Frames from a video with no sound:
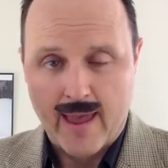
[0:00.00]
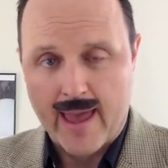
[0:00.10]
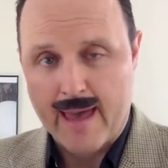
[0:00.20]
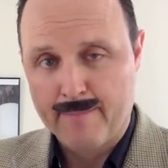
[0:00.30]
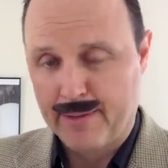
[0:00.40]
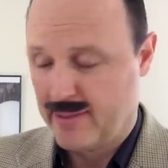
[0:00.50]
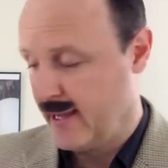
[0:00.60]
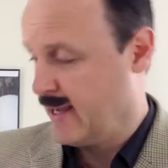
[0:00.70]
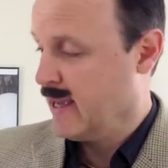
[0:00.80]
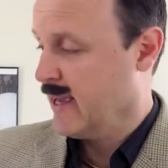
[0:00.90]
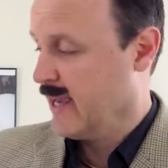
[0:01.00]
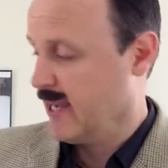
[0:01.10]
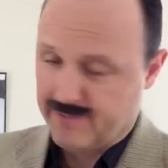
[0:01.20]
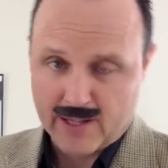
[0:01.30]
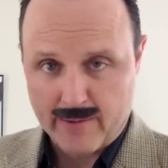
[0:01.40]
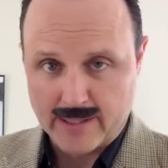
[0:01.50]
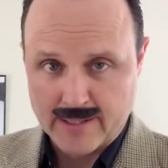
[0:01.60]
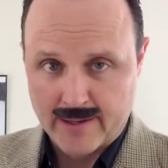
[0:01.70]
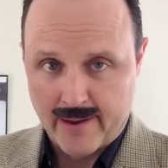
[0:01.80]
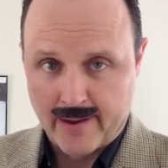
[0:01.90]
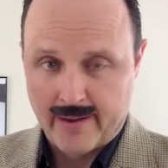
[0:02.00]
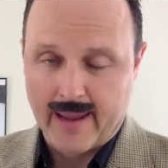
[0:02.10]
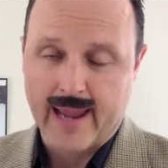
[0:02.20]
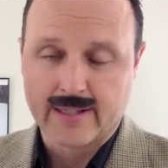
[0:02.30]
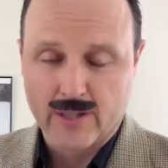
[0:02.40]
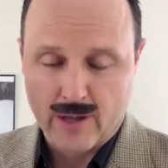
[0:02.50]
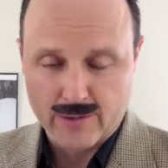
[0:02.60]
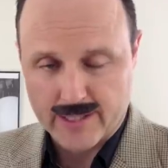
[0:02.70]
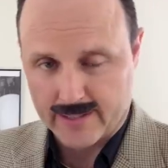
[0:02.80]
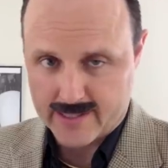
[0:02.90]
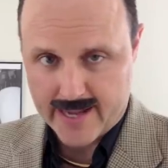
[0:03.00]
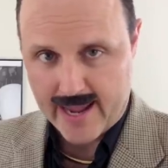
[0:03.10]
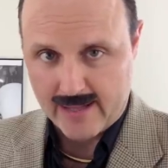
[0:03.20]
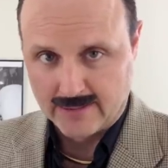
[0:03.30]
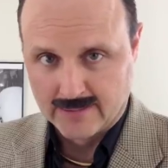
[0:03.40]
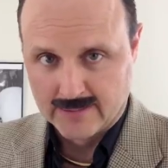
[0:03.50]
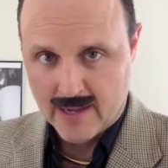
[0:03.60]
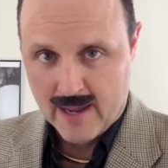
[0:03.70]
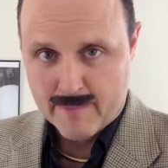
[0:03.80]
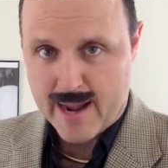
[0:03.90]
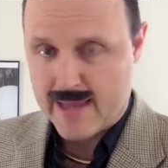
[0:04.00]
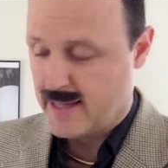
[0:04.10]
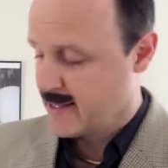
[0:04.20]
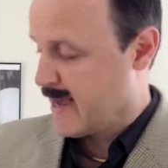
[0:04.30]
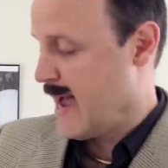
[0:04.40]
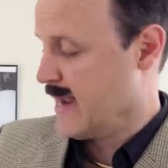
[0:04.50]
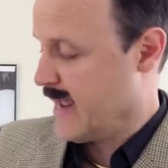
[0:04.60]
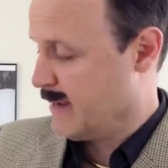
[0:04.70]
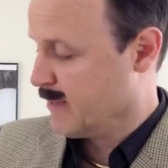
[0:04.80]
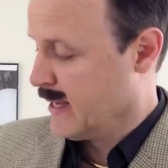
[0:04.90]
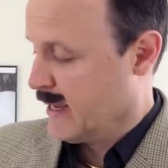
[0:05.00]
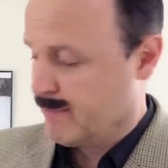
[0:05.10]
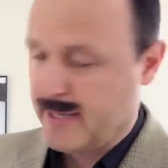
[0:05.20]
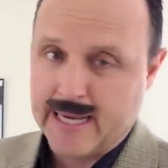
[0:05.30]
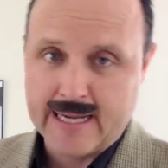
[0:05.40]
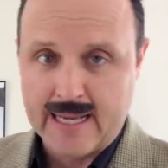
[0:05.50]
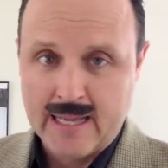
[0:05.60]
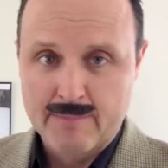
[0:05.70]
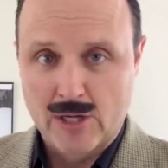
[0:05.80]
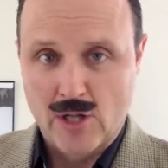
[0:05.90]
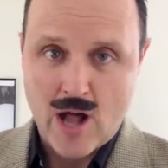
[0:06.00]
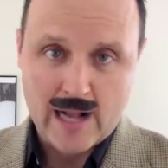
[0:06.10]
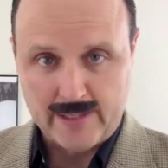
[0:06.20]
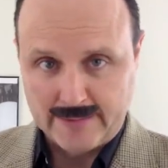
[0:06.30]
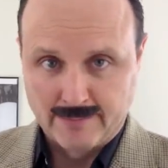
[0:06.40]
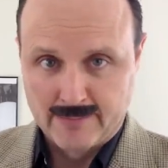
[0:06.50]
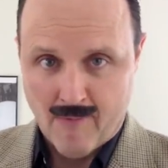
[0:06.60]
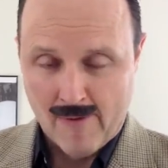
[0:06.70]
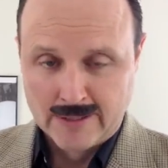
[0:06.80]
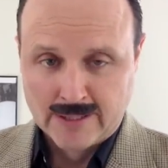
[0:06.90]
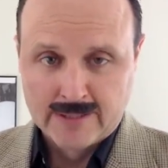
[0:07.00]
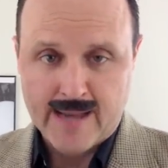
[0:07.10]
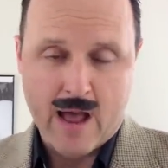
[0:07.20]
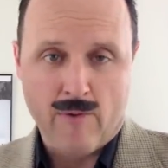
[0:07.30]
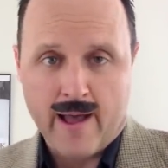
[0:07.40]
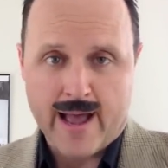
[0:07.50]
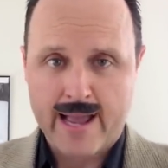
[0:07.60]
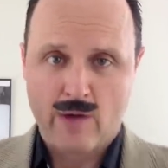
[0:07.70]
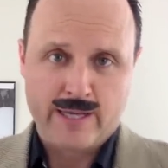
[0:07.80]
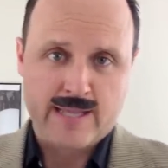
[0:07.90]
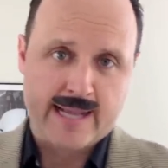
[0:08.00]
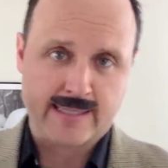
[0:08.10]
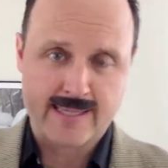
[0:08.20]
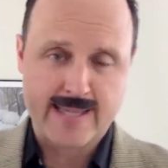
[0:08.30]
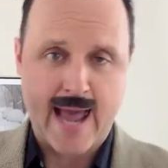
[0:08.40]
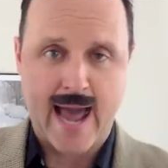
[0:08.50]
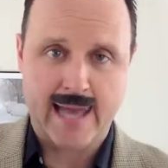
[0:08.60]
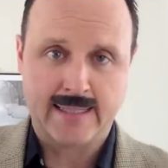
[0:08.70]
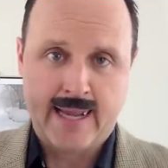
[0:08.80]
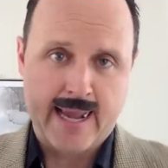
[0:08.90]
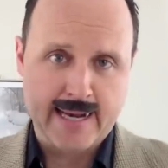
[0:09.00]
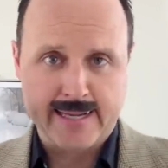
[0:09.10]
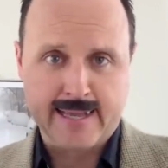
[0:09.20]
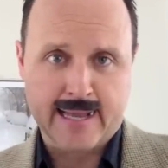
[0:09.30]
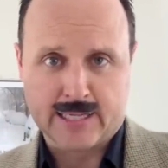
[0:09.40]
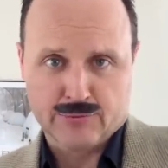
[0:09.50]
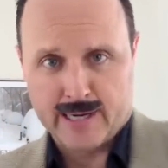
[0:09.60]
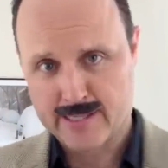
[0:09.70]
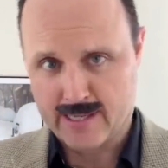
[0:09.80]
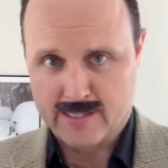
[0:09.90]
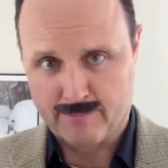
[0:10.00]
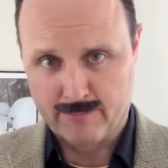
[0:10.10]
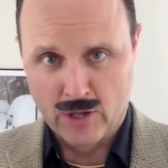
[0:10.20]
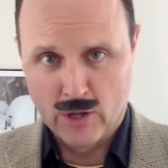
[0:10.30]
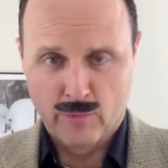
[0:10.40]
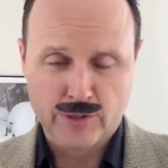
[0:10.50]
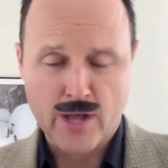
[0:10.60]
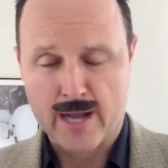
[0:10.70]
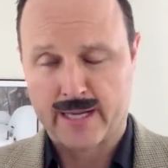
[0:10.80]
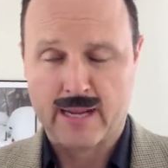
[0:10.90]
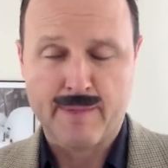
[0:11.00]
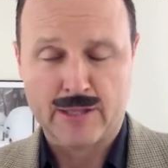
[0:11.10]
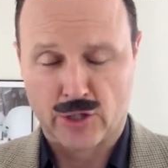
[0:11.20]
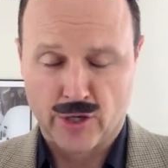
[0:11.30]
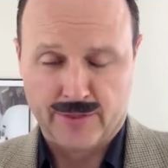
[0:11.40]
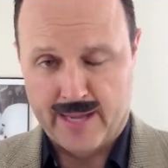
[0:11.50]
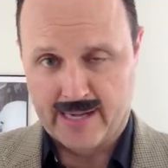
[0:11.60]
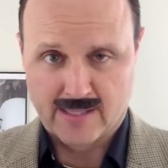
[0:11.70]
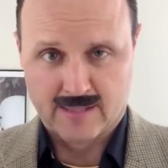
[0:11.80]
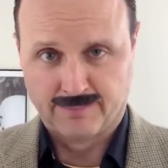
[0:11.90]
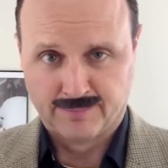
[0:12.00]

Empathy, Influence, and Closing the Sale by this guy named Peter McLaughlin. Now, I always like to start any kind of criticism with talking about the good things.